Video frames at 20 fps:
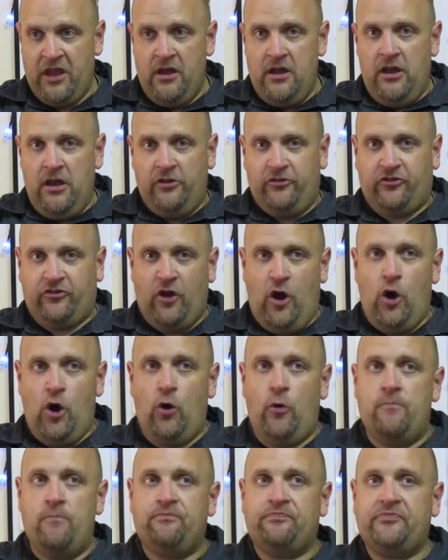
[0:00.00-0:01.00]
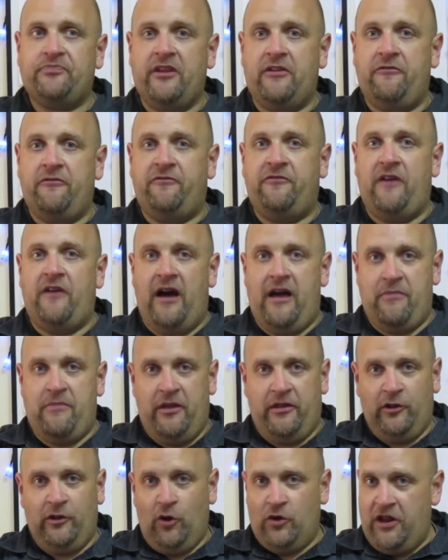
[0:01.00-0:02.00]
So I've
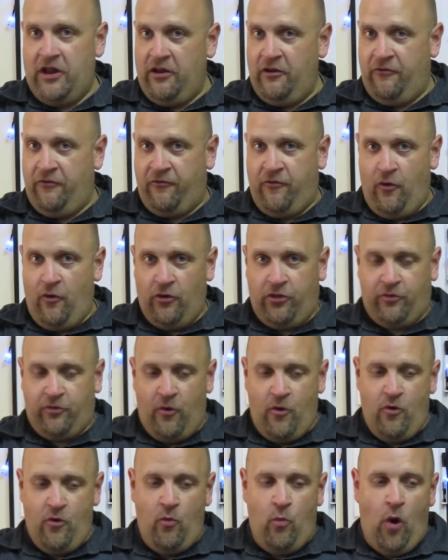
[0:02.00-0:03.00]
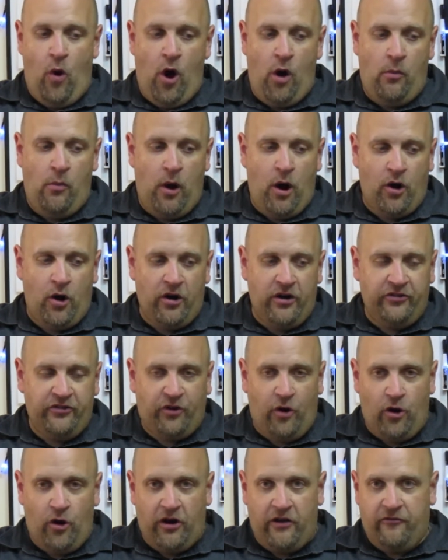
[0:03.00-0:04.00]
been looking through Walmart and
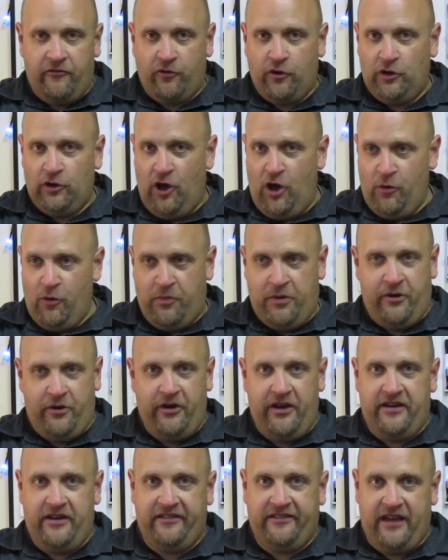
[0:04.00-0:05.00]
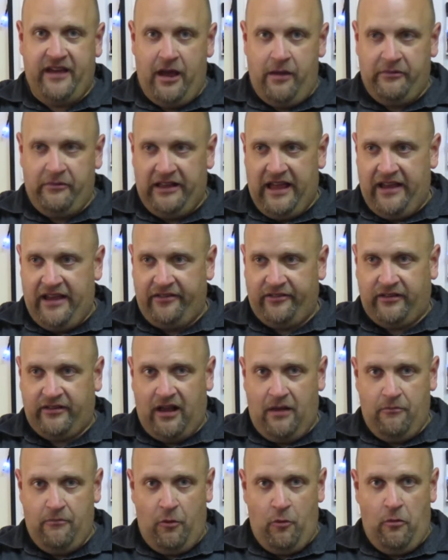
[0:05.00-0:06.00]
Target for a long period of time, the last
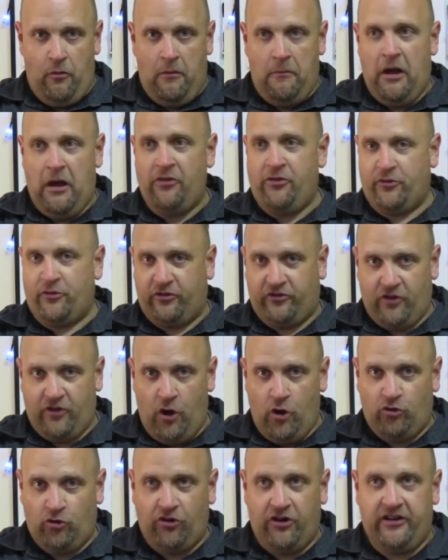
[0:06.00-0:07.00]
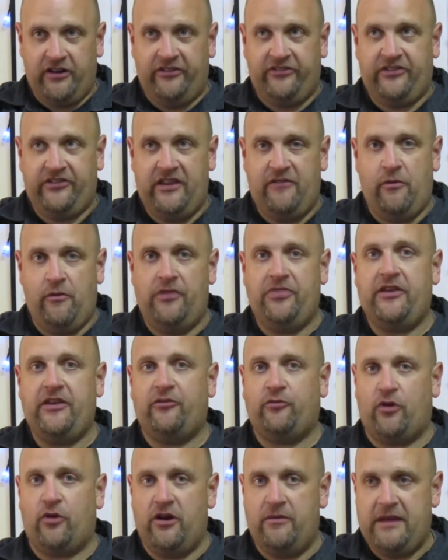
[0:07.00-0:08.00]
month or so, trying to see when things
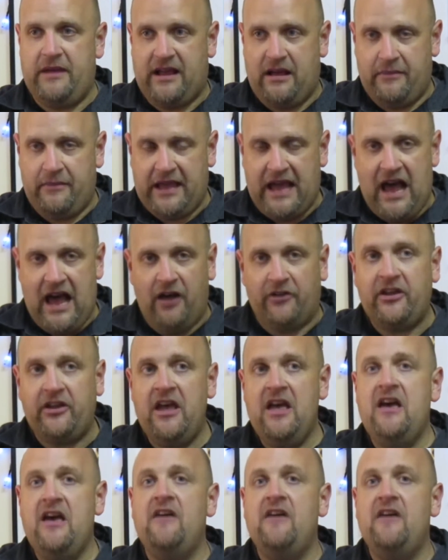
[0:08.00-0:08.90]
were going to be coming out.